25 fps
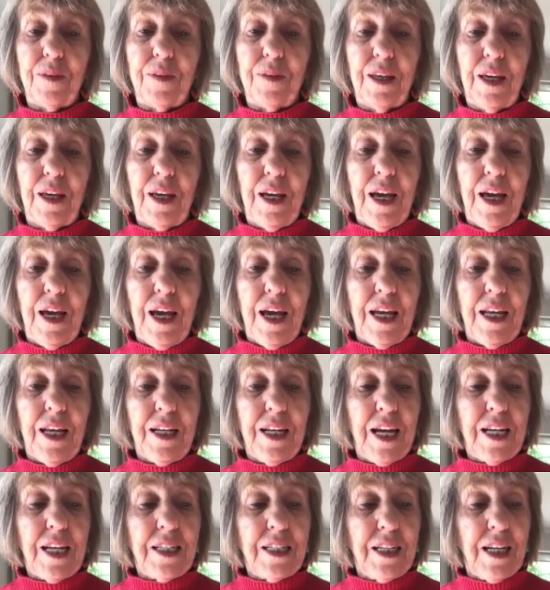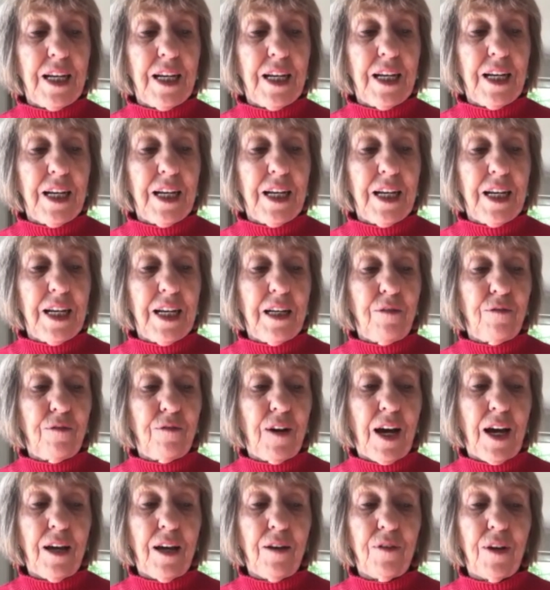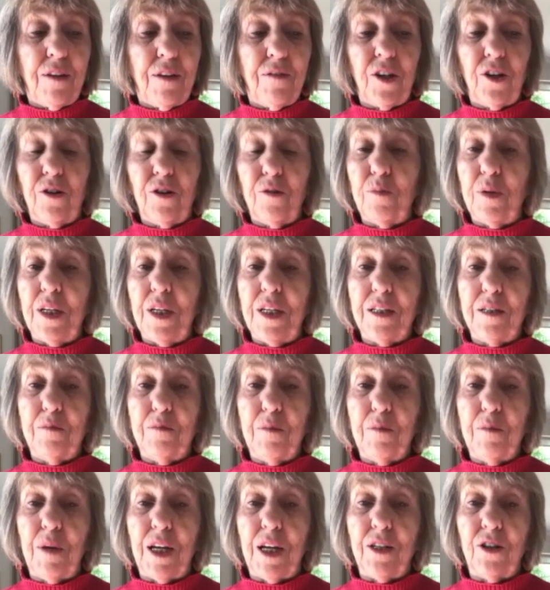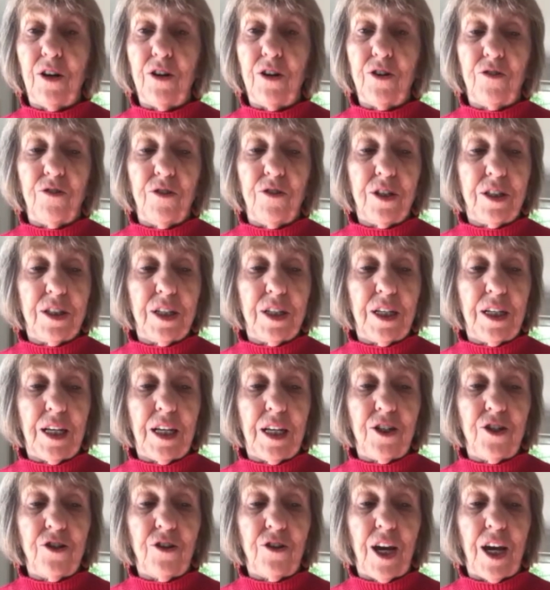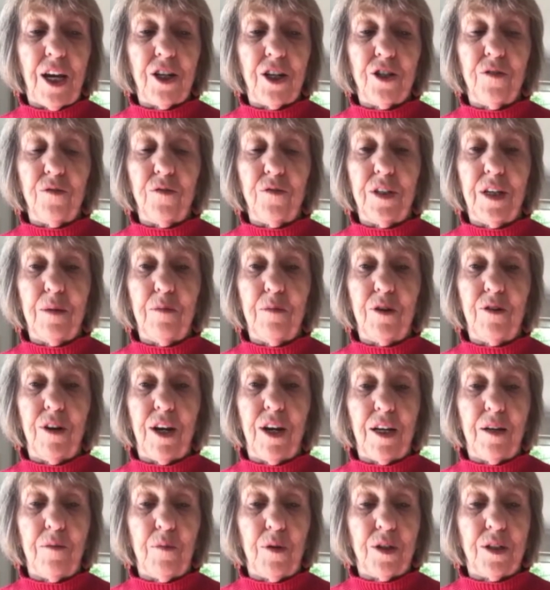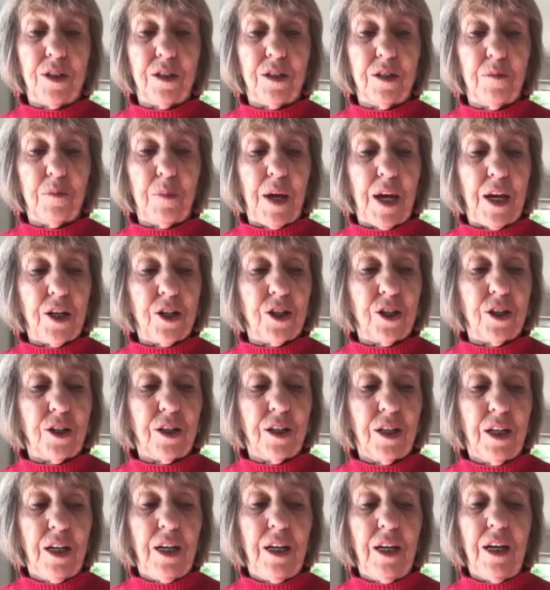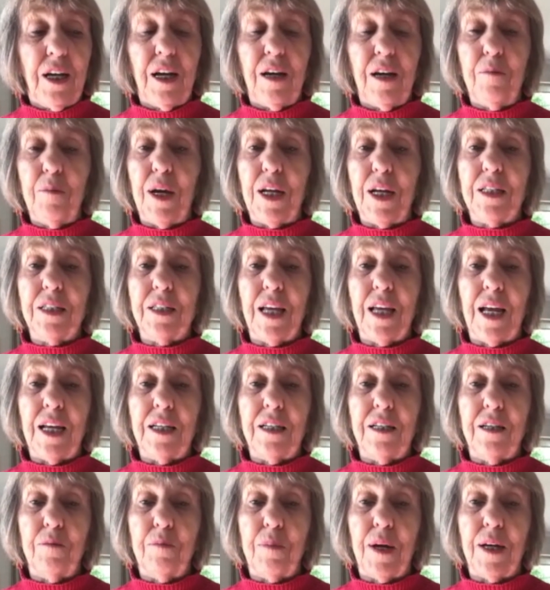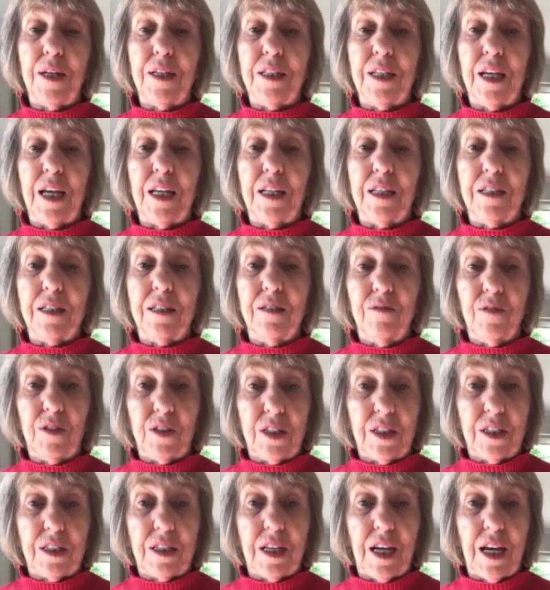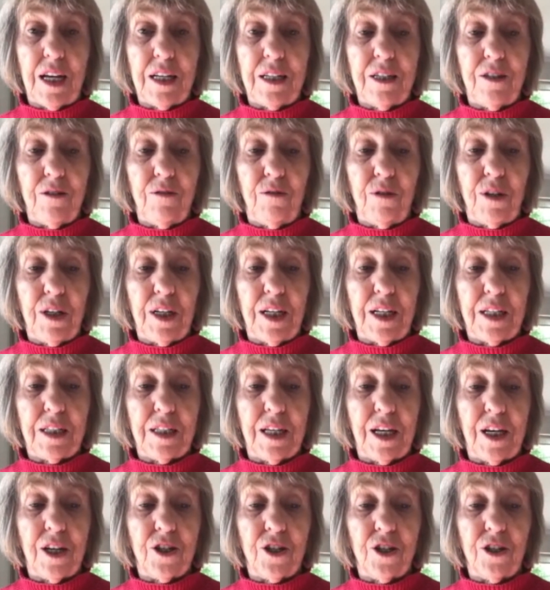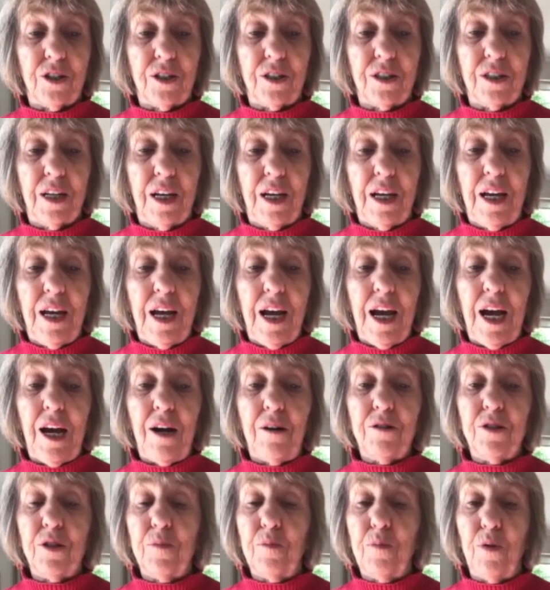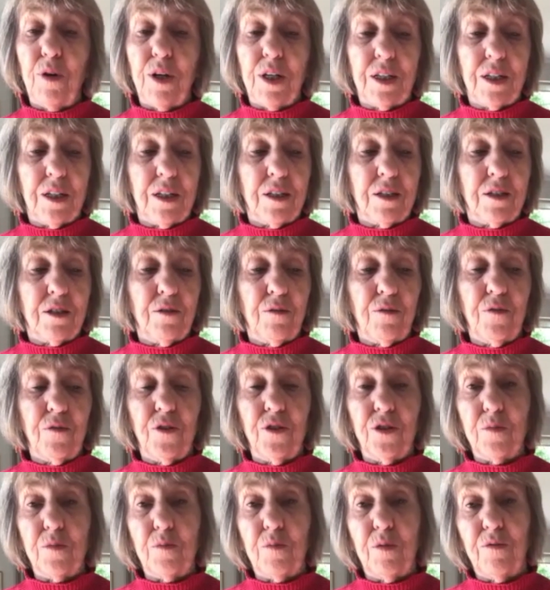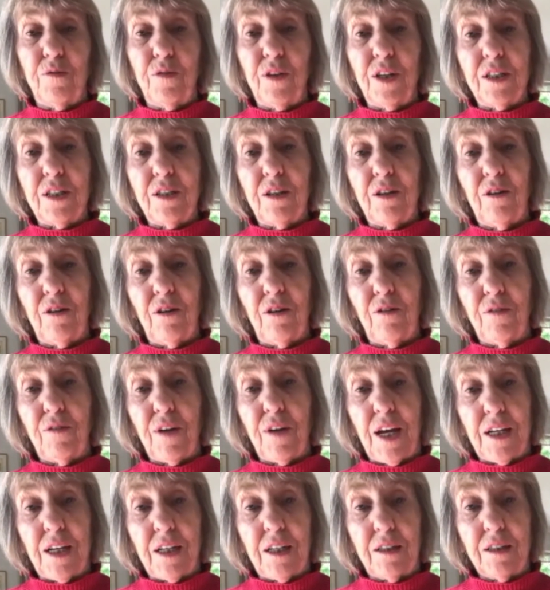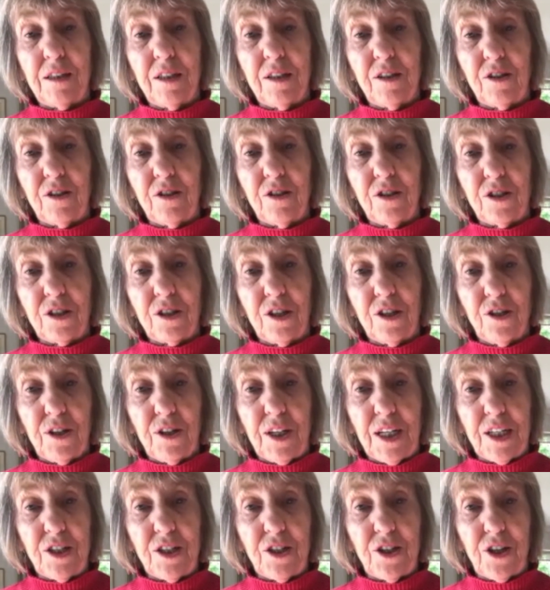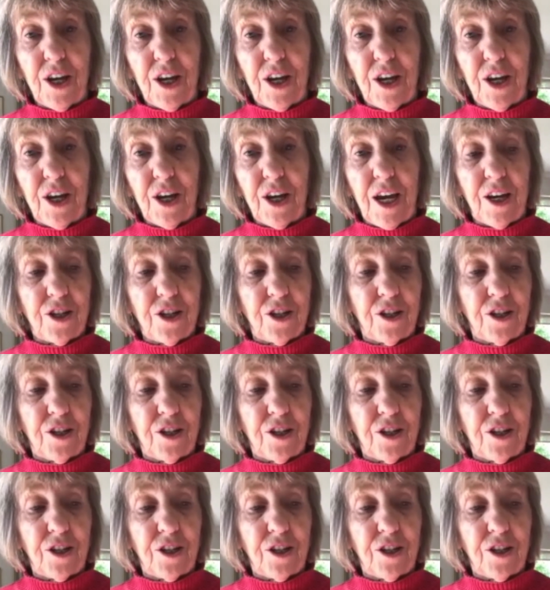In 1985, having completed my doctorate in education for democratic participation amongst anti-apartheid civil society organizations, I was appointed as the first professor of adult and continuing education.